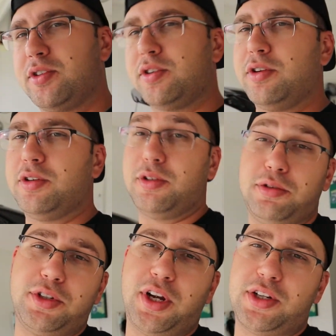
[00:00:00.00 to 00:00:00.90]
sure you
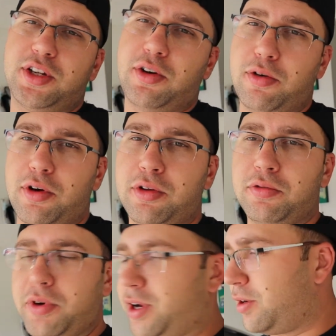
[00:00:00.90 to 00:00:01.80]
do change that oil
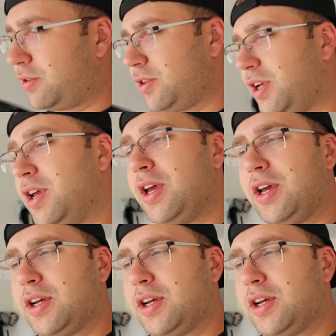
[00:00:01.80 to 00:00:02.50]
regularly,